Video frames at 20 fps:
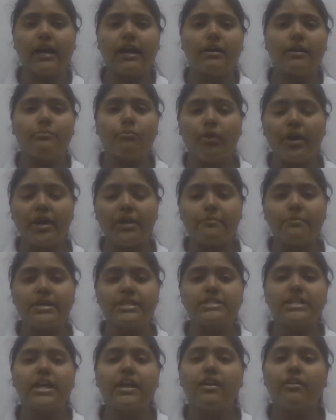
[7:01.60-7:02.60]

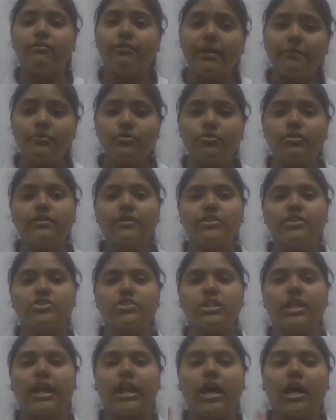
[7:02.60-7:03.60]
appointment,
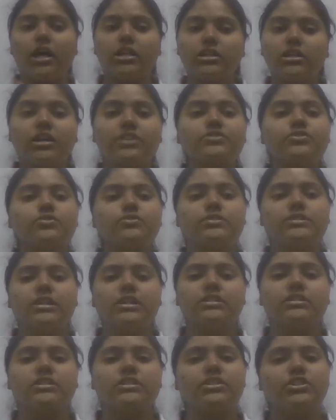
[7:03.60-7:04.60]
remuneration, and other
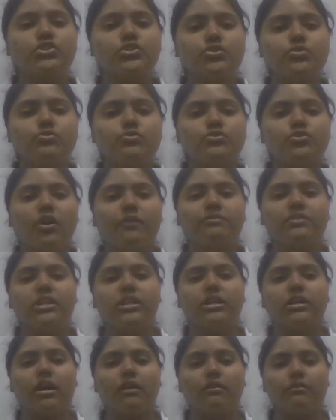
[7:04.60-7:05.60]
associated issues of
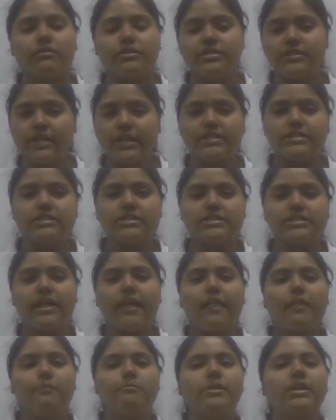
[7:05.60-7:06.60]
the directors
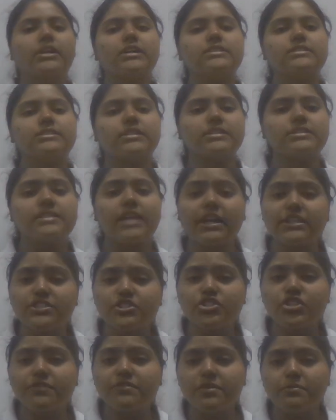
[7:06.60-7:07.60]
because the
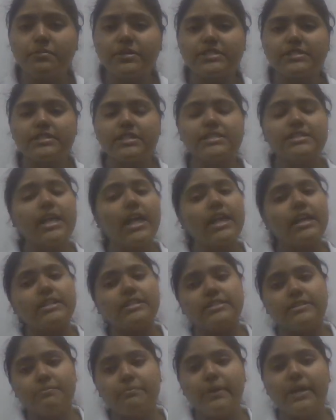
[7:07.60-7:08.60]
success of the business
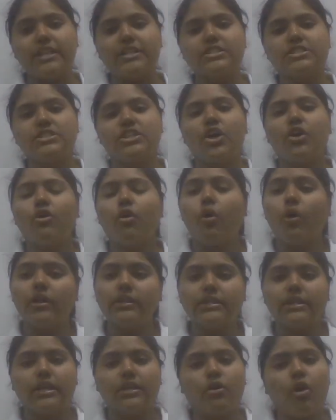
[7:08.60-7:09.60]
depends
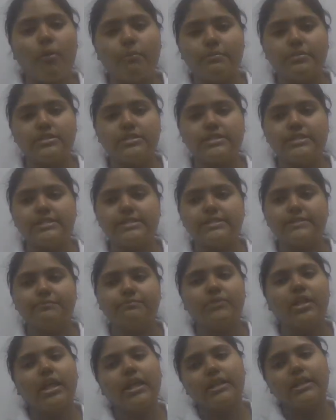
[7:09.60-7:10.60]
on their competence.
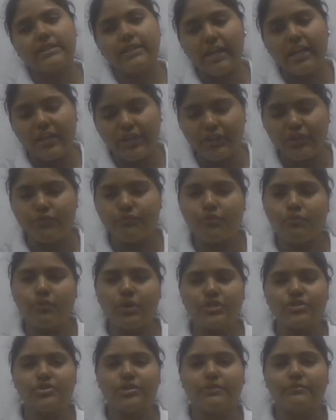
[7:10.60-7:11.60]
Thank you for
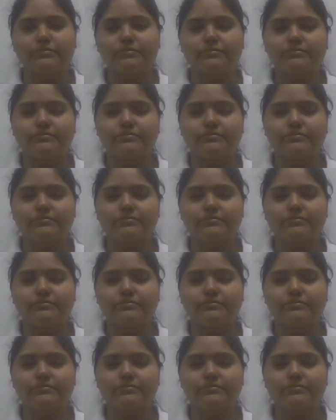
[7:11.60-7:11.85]
watching.